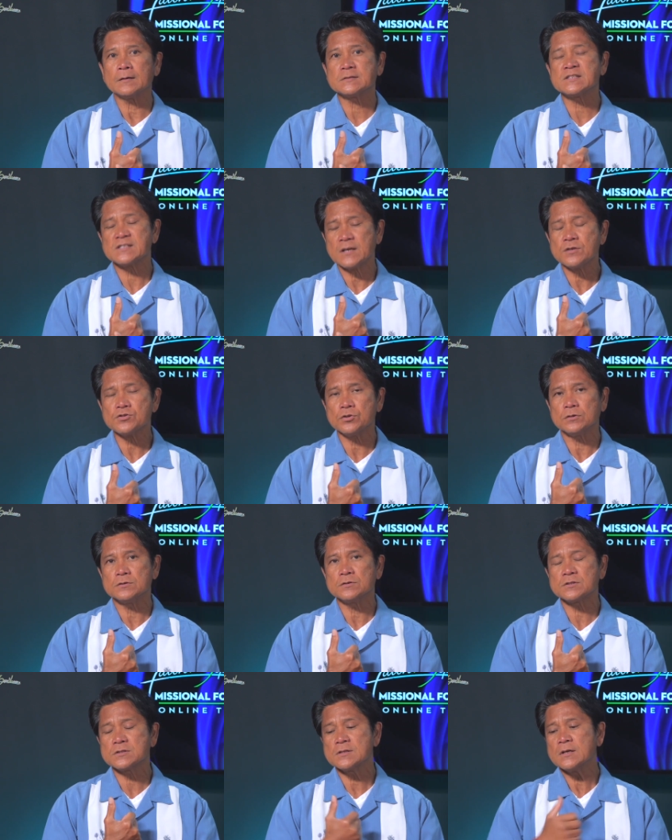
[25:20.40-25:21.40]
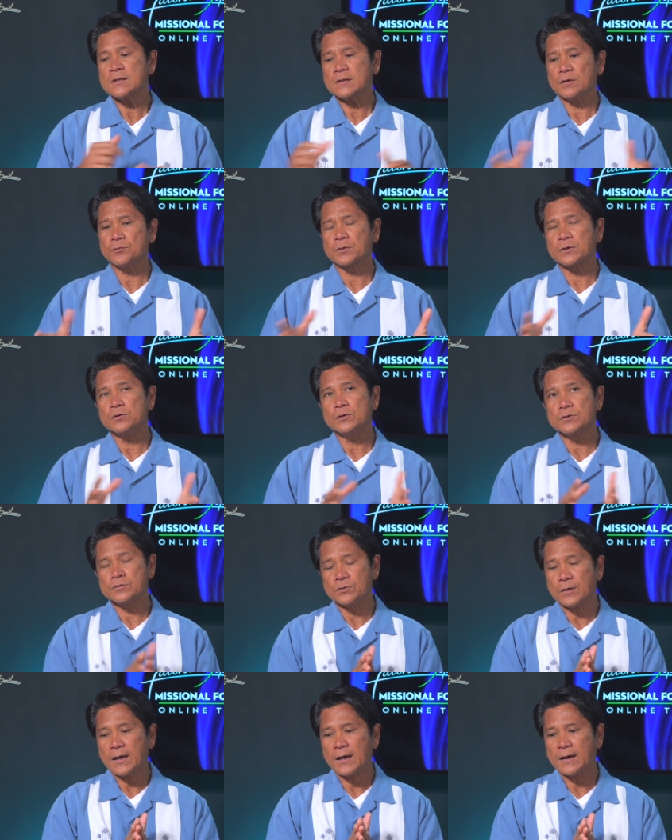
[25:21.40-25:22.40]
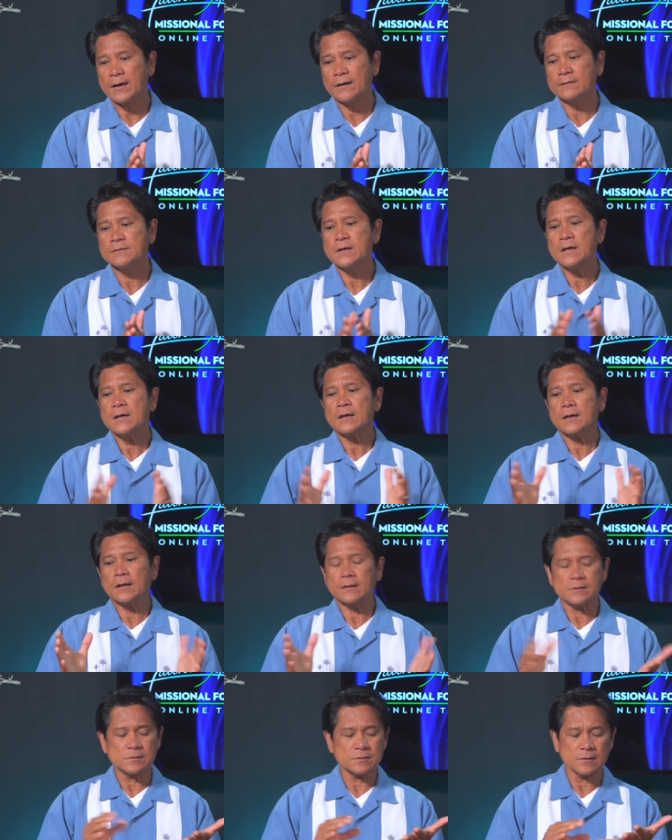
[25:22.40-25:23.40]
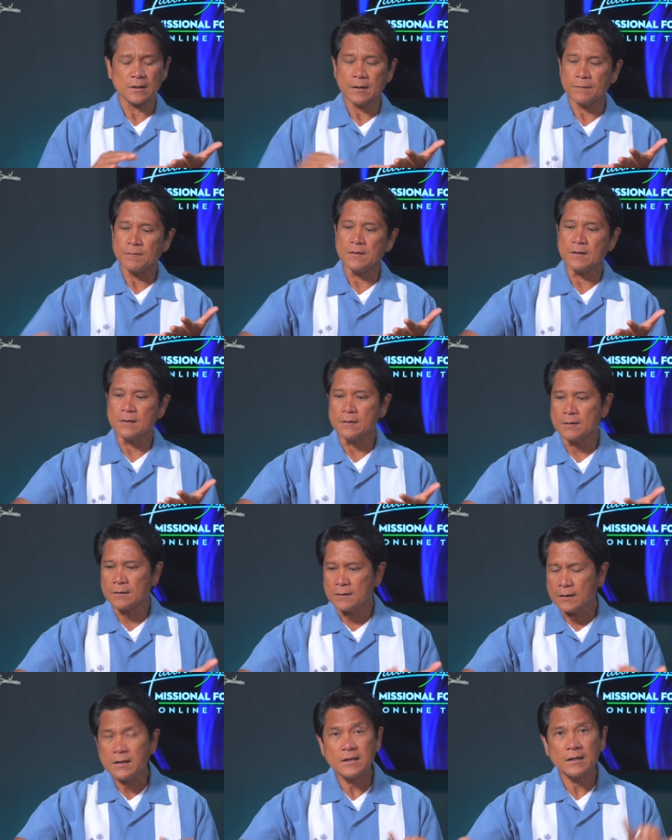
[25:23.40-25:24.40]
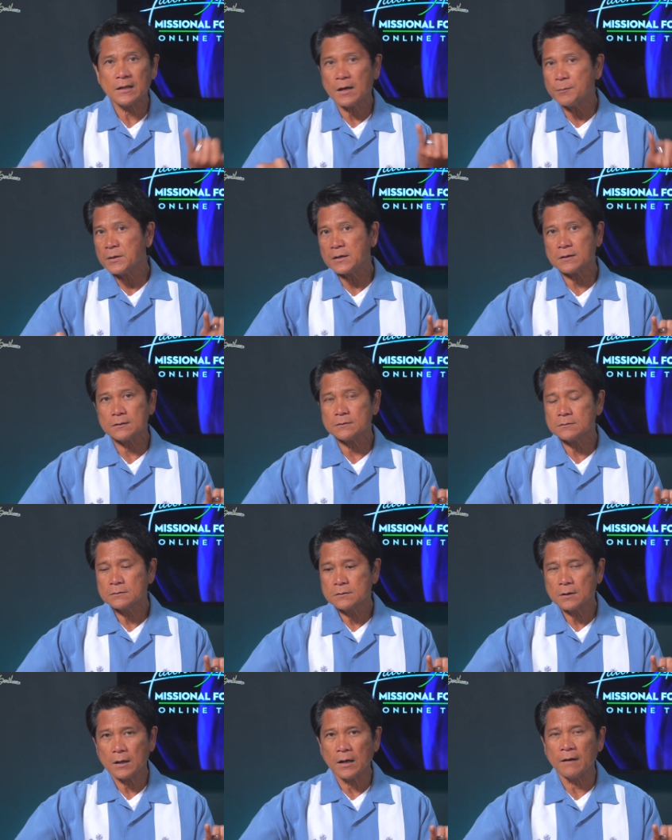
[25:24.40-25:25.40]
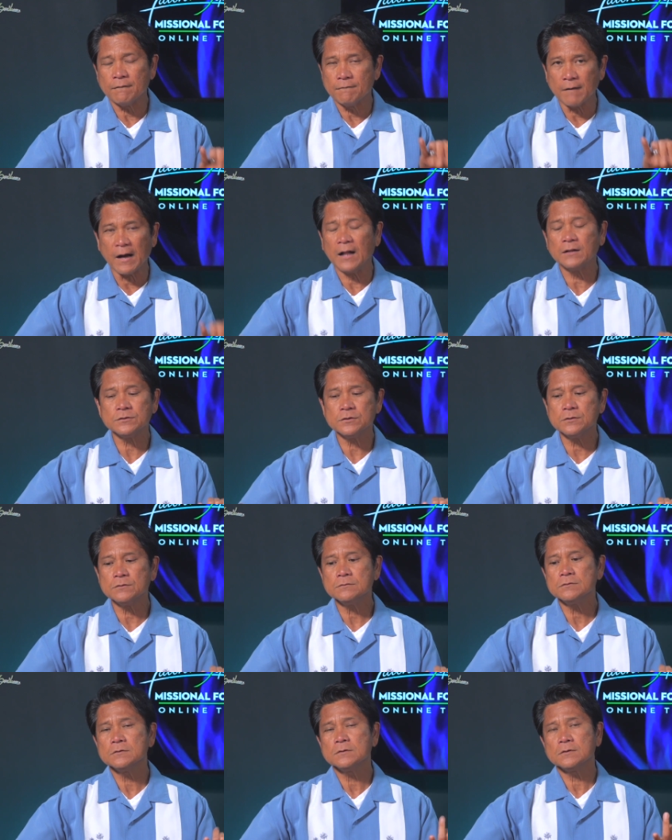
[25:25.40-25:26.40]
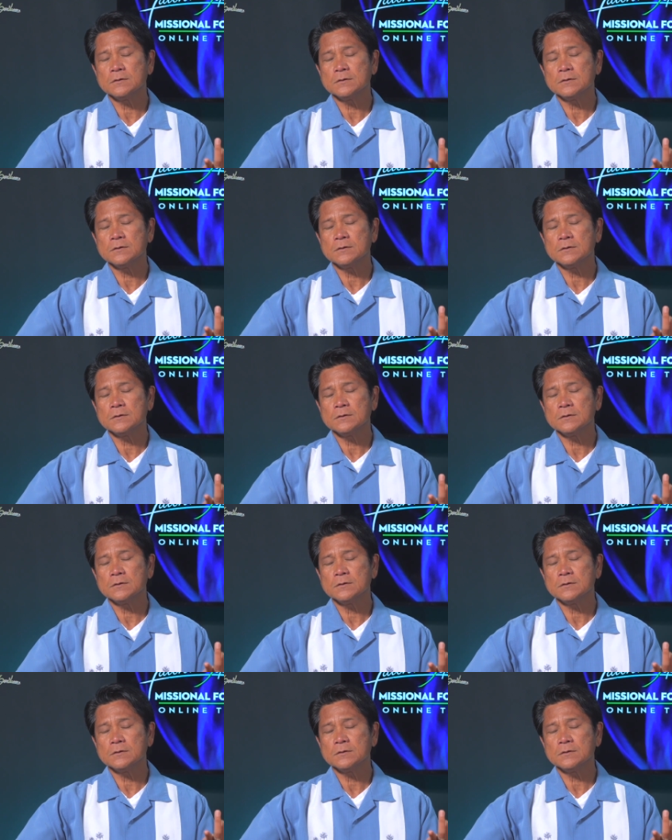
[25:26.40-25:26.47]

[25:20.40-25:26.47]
sessions that we're going to have is the economic value,